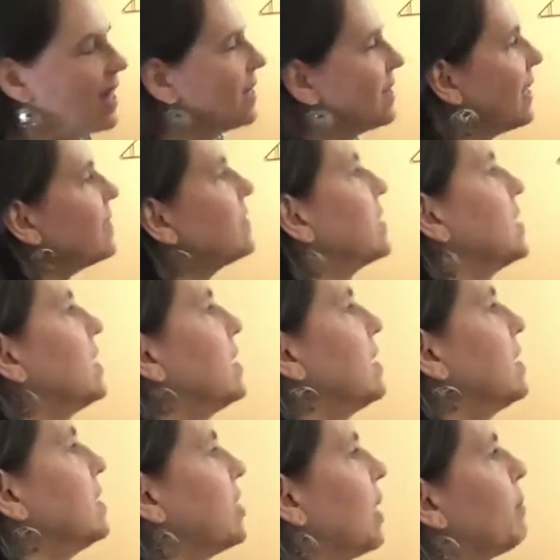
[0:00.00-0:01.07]
Let's
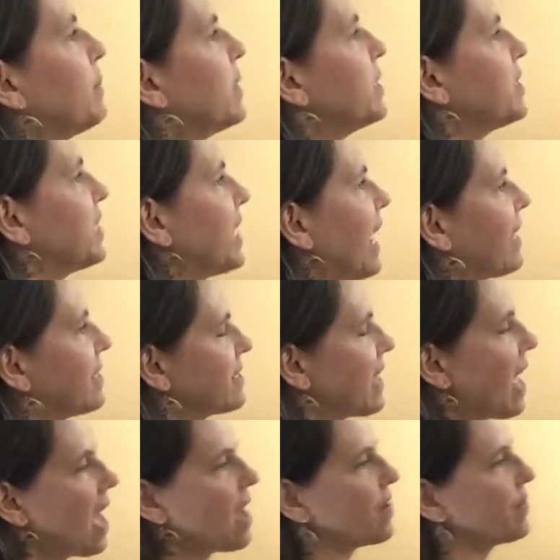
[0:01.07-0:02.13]
learn Jumpin Jazz
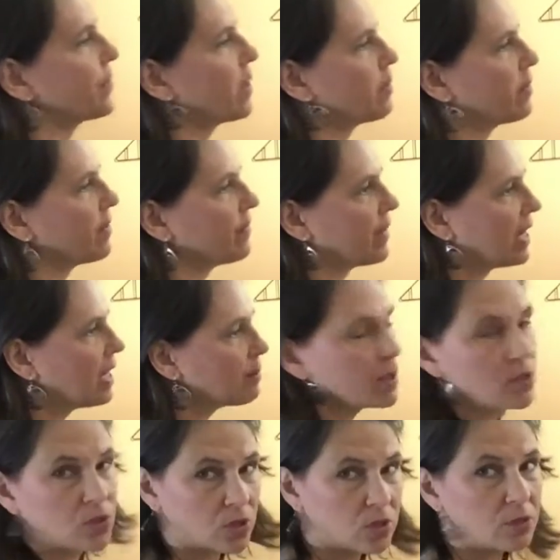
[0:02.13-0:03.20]
Cat from the
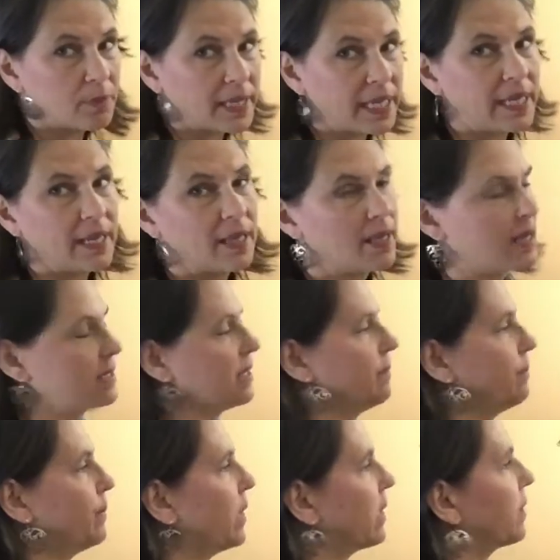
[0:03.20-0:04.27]
Faber 2B lesson
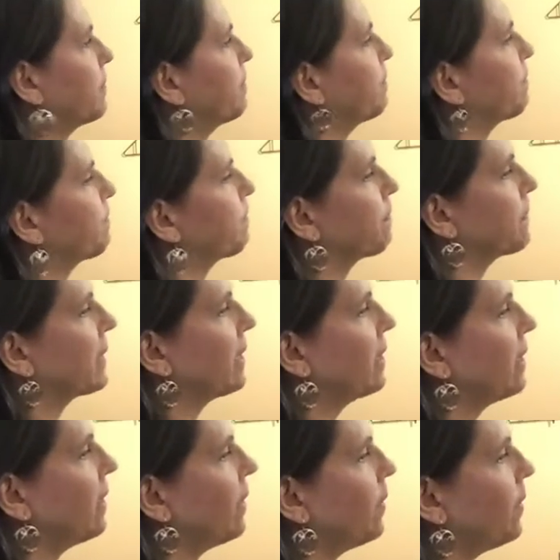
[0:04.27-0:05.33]
book.
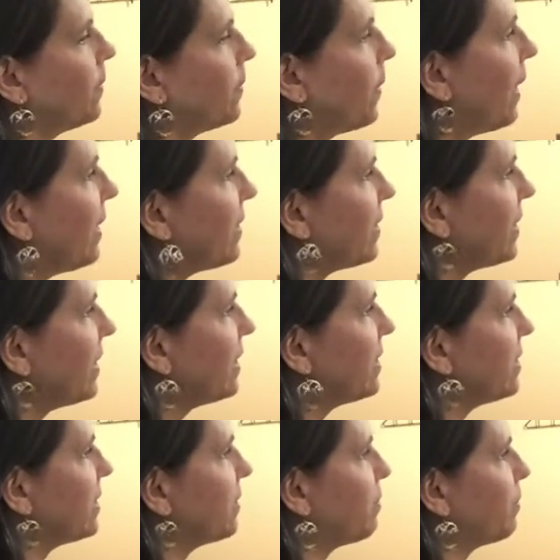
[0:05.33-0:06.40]
What you need
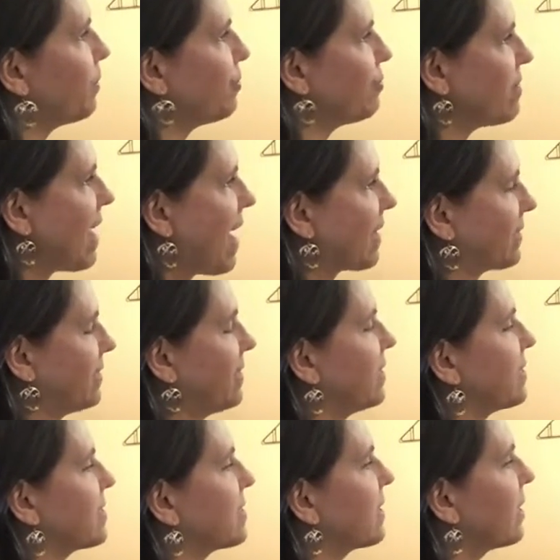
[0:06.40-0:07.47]
to
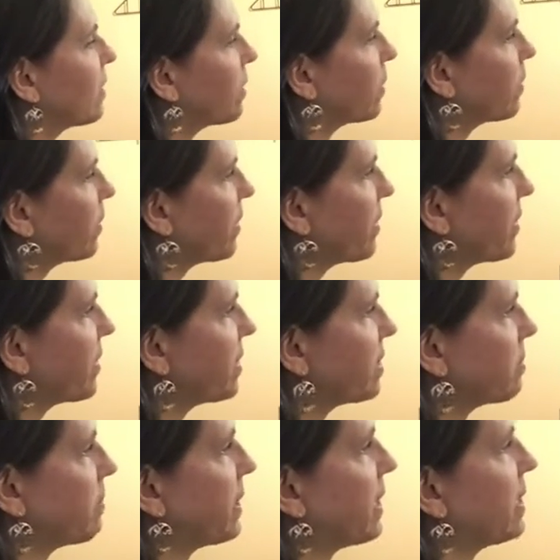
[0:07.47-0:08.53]
practice with
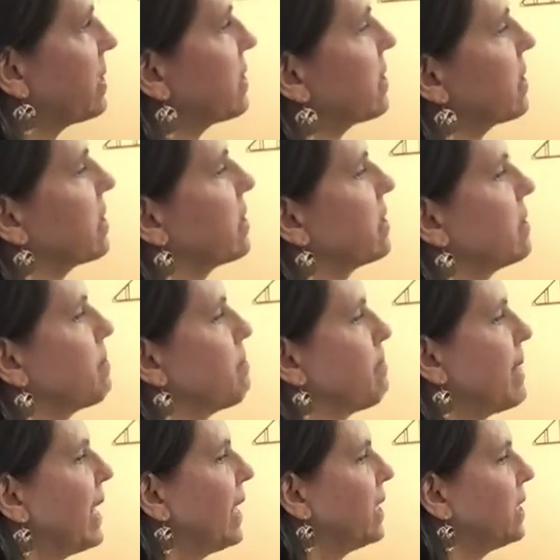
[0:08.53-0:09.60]
this piece is
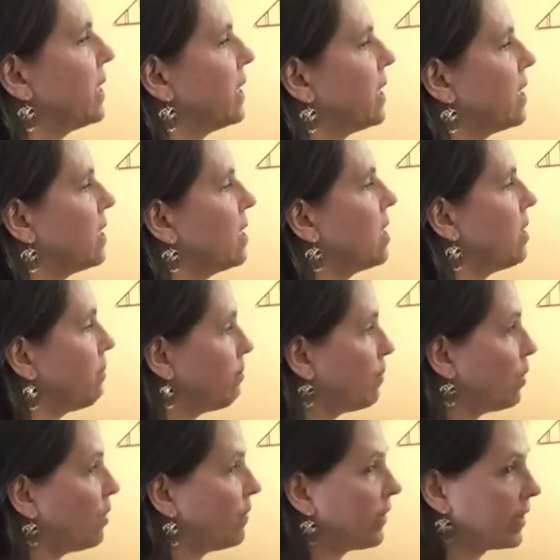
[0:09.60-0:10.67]
mainly
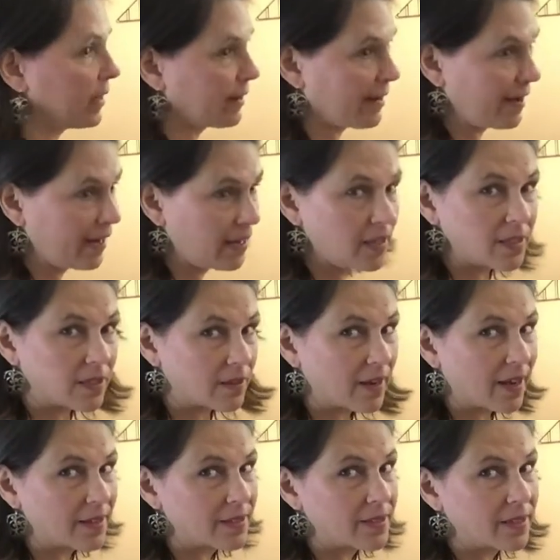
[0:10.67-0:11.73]
moving your hands
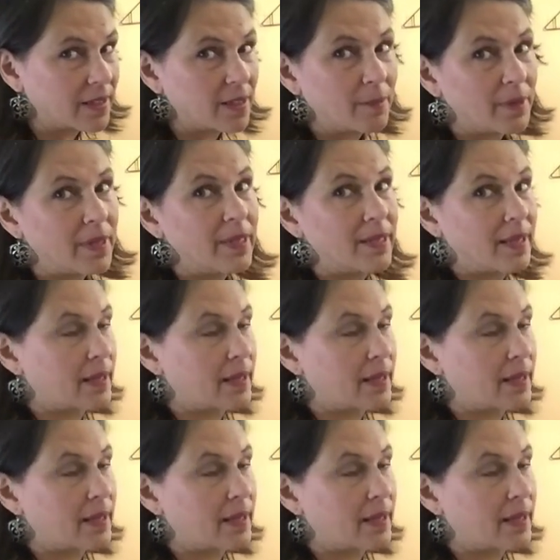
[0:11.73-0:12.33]
around a little bit.